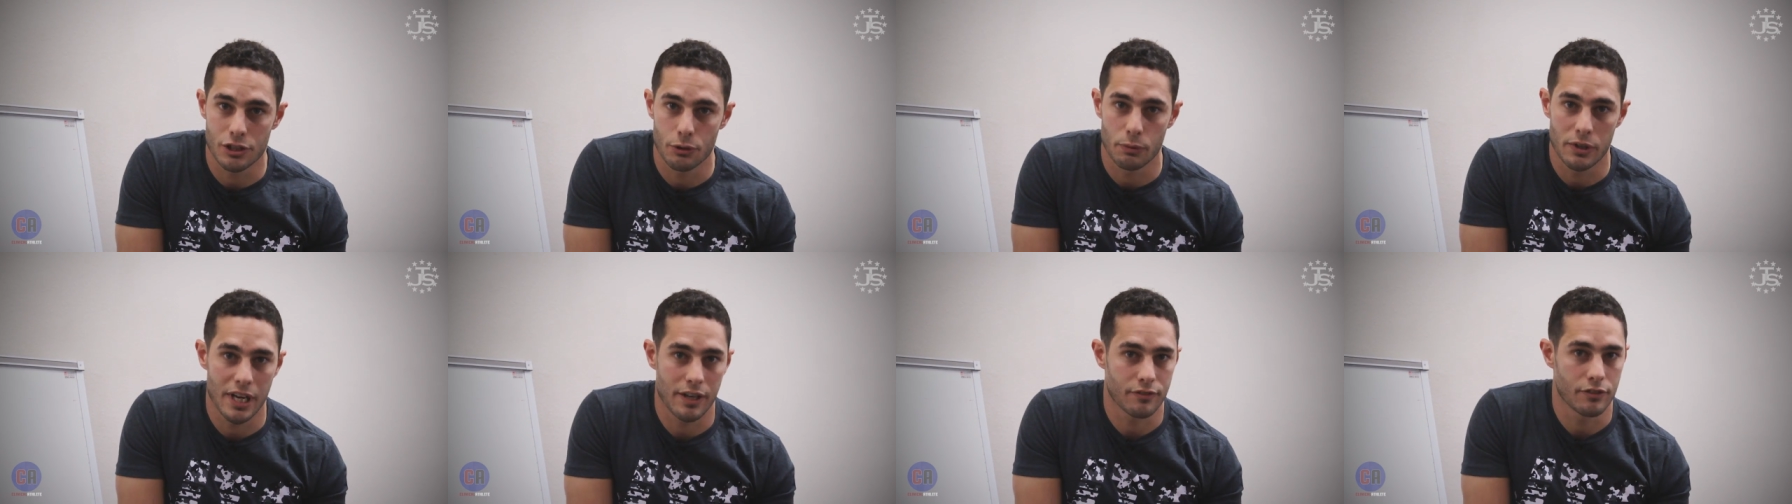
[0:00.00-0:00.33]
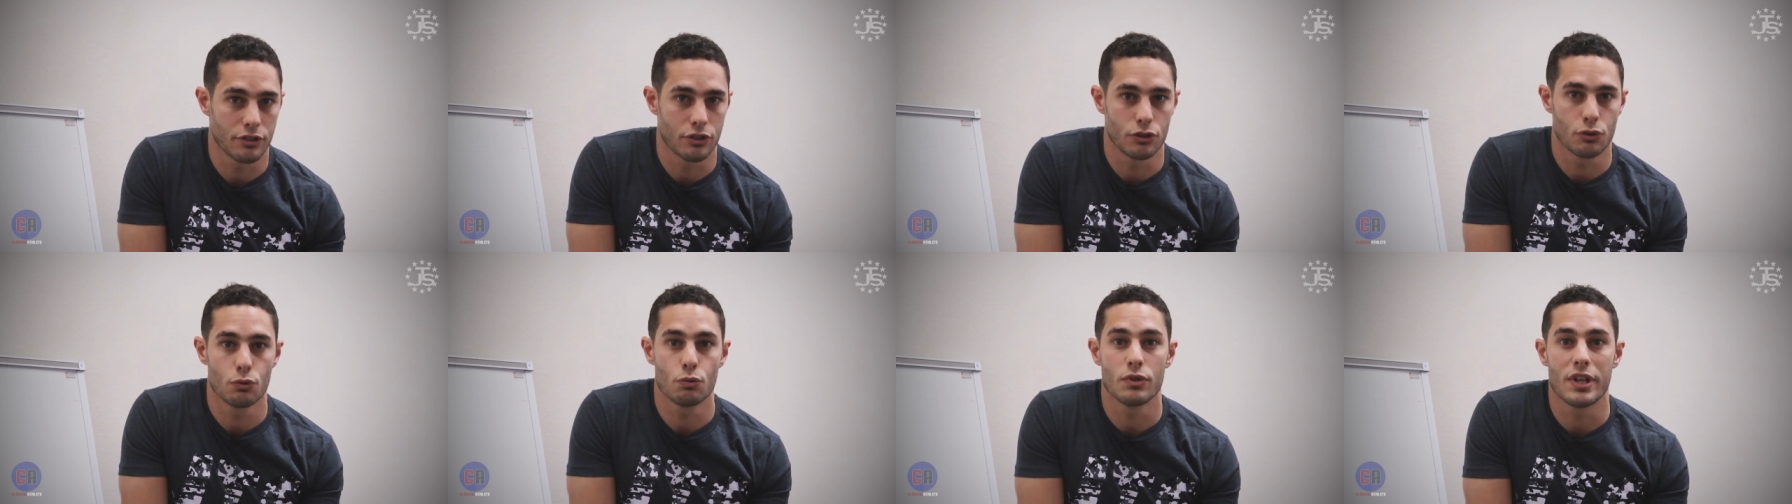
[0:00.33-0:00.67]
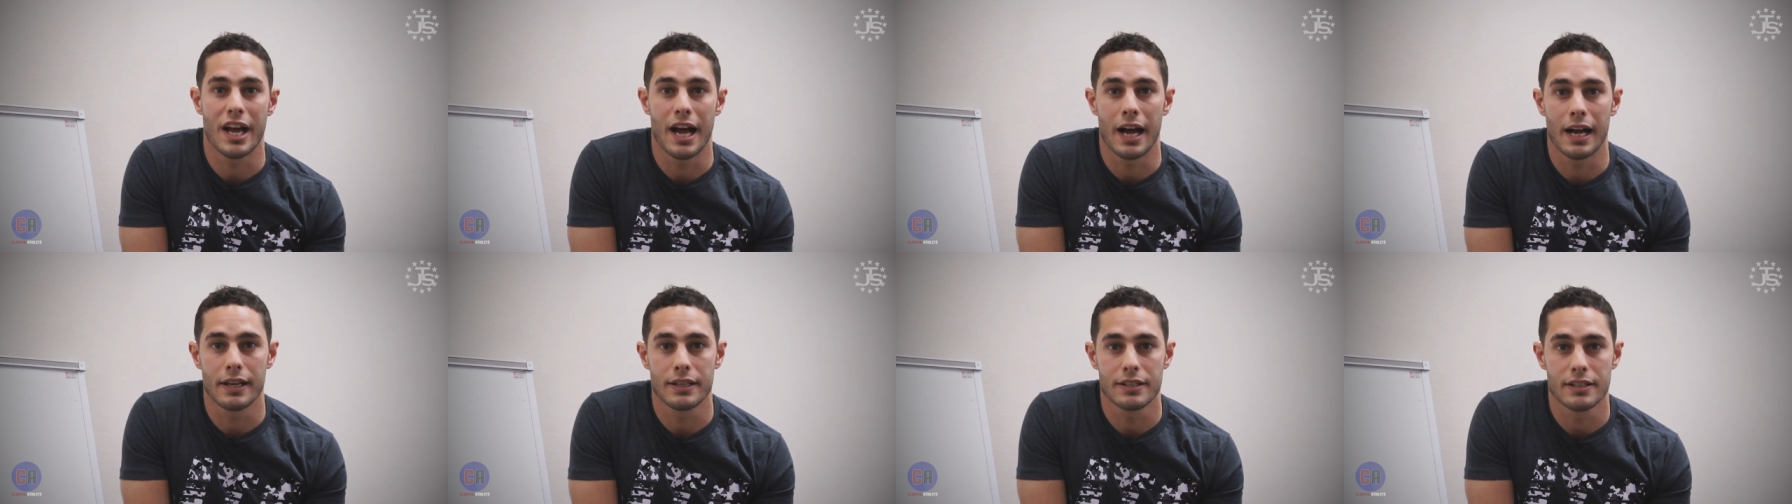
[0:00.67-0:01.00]
You would have to do
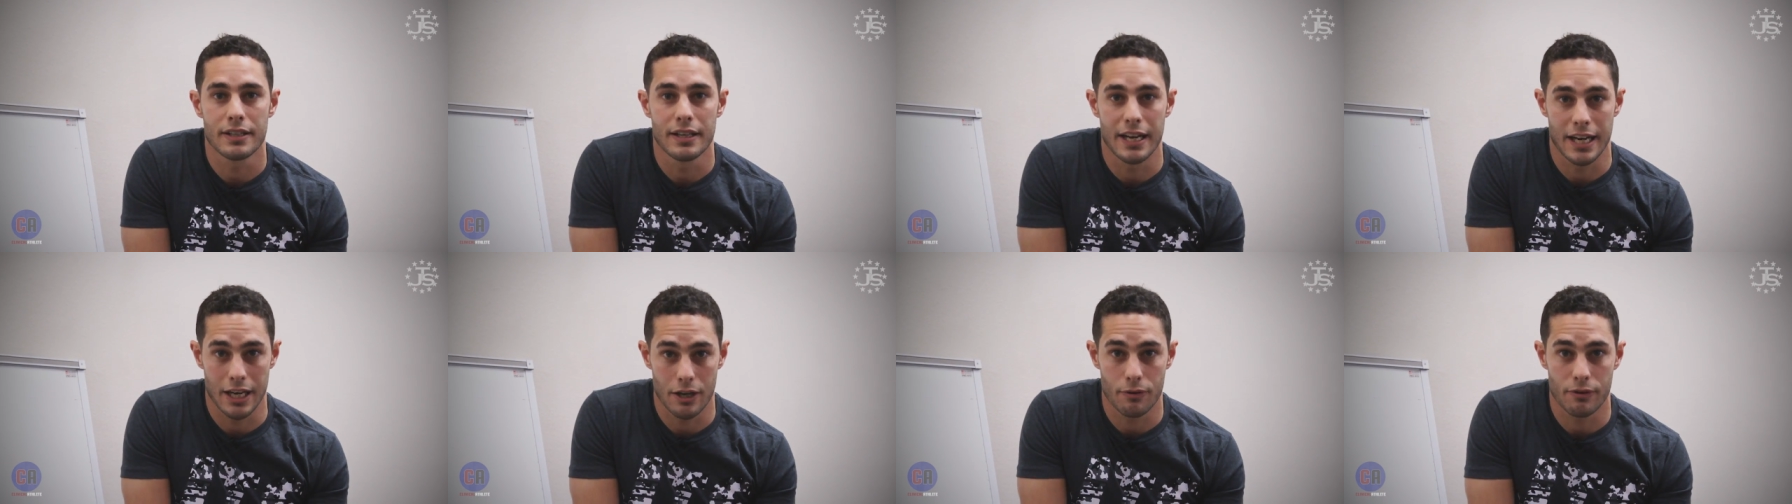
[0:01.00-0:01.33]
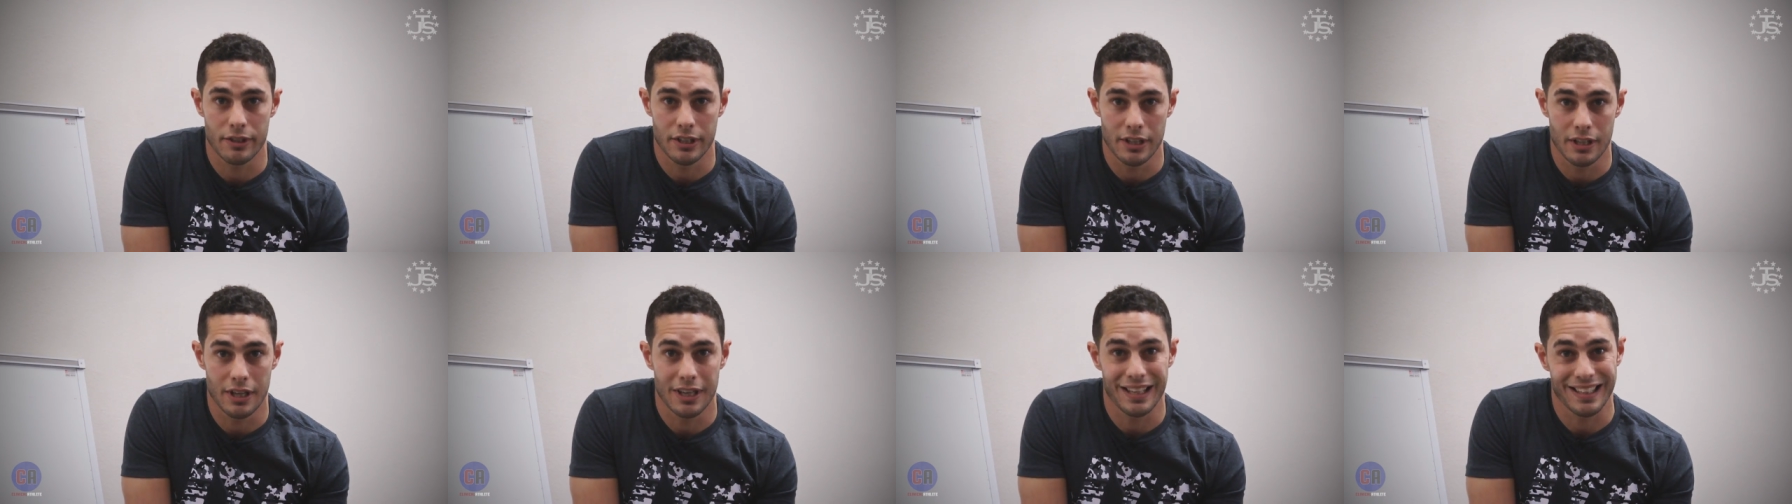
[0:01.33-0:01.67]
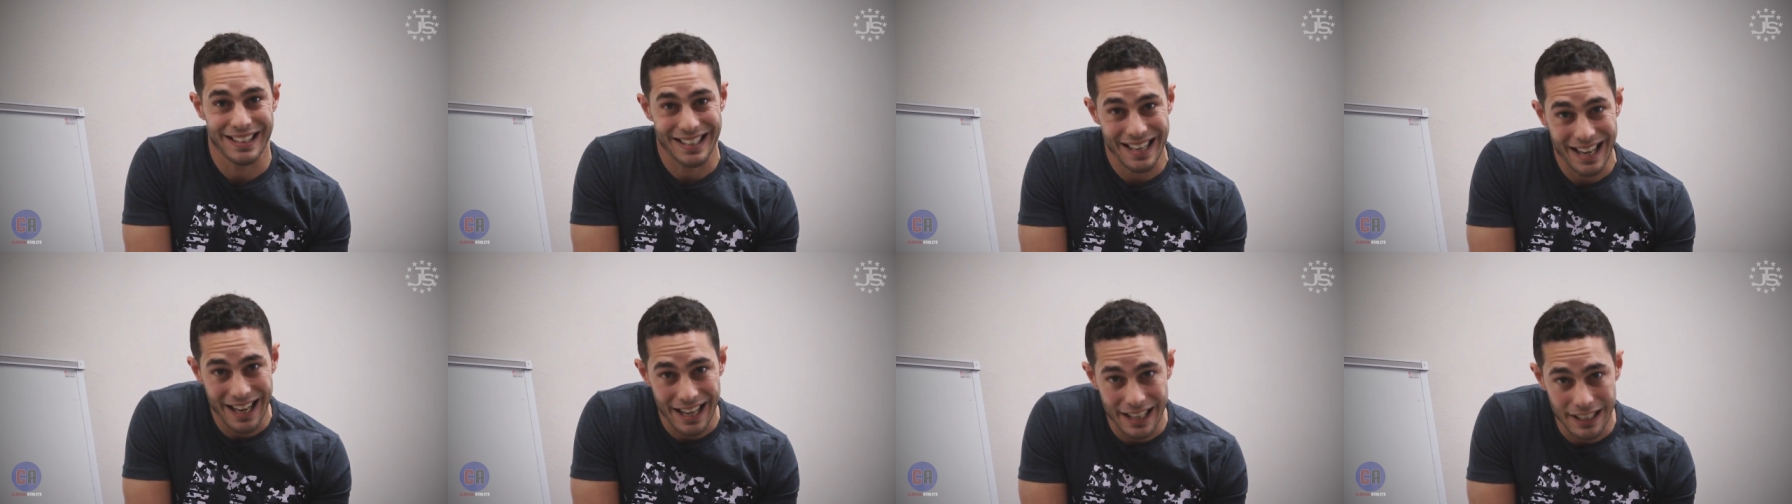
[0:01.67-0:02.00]
that area
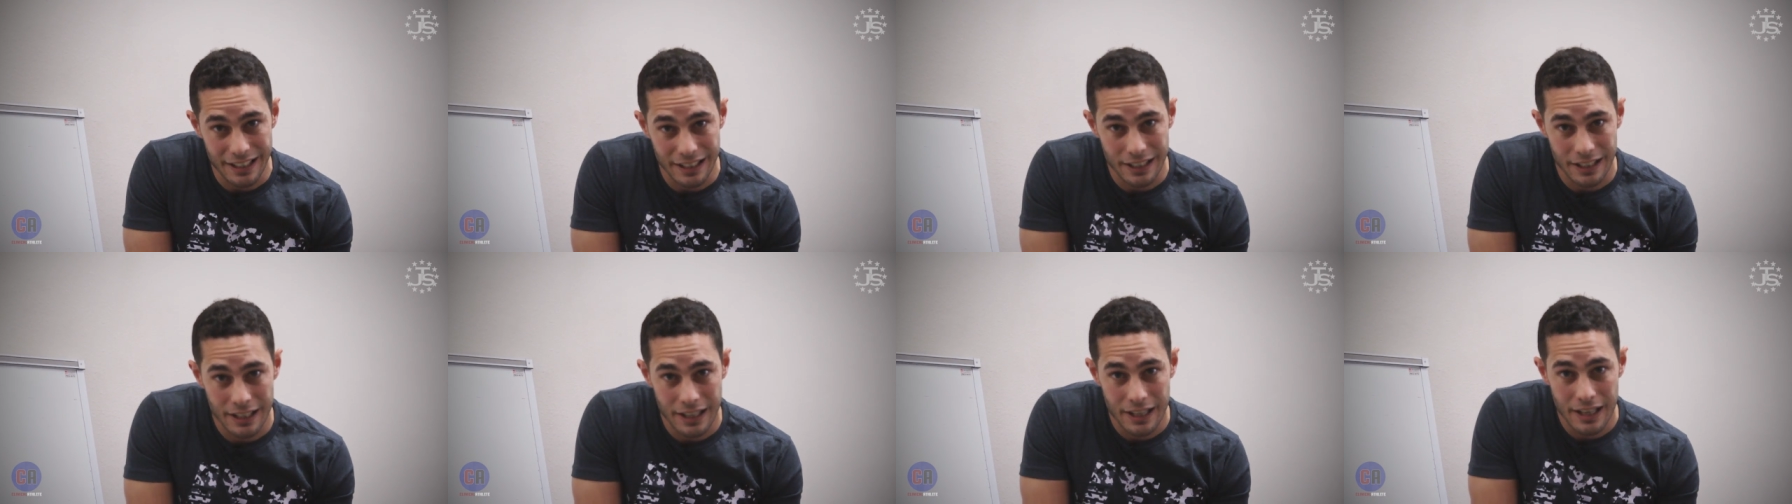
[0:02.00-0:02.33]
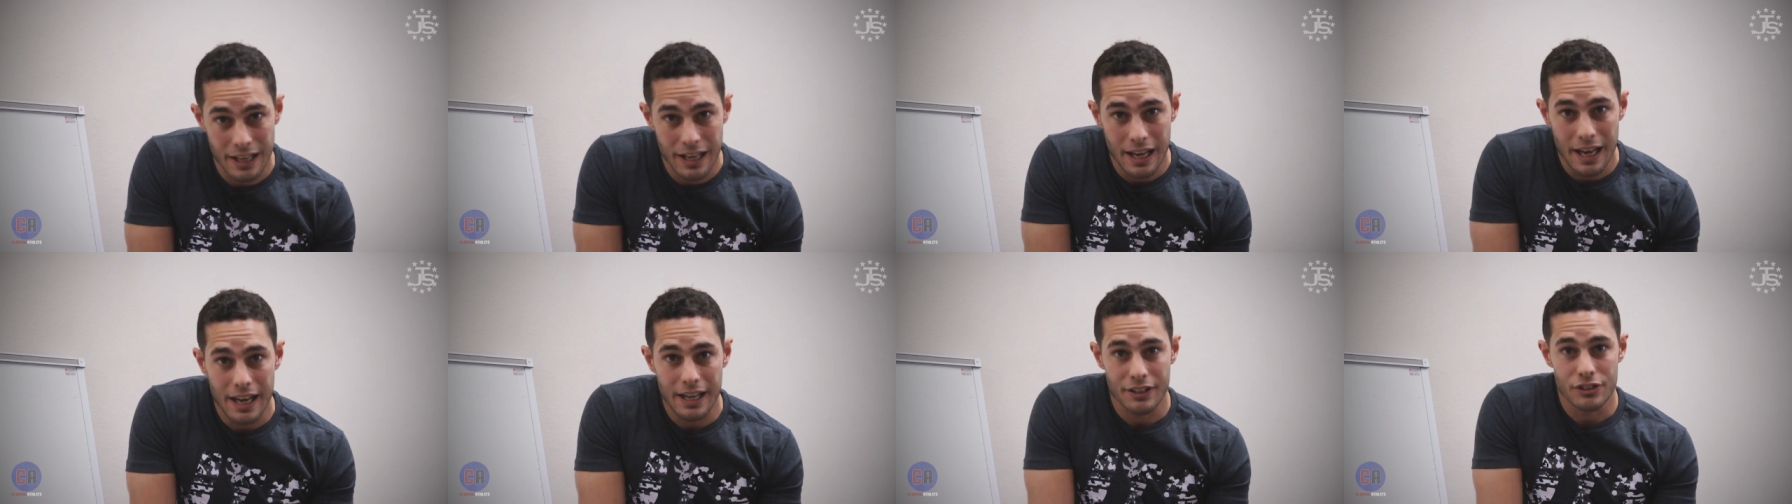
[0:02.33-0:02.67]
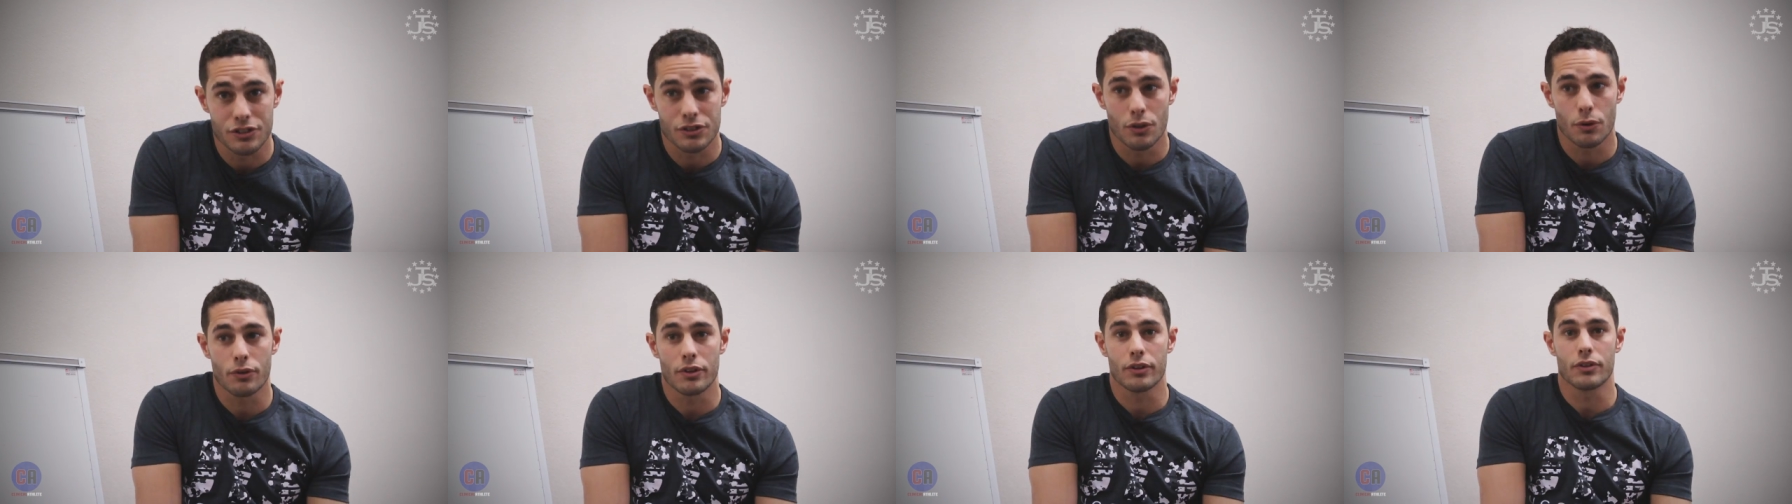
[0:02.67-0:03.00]
again. And
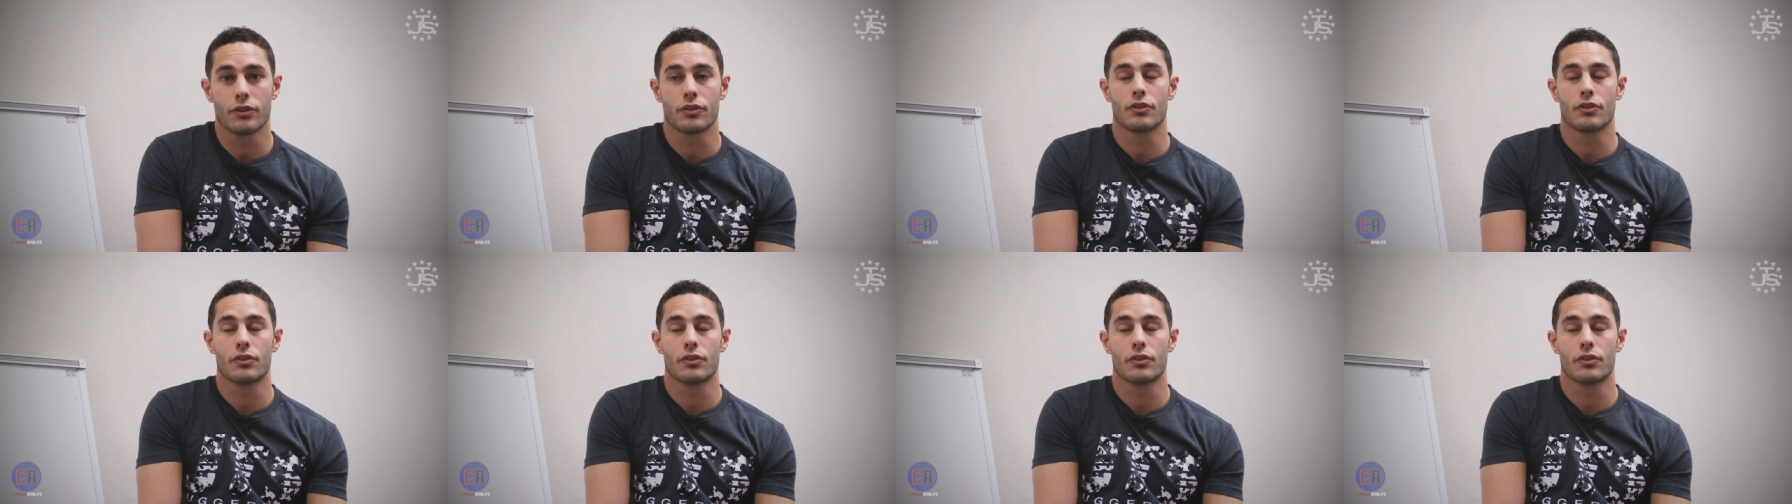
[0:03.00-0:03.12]
so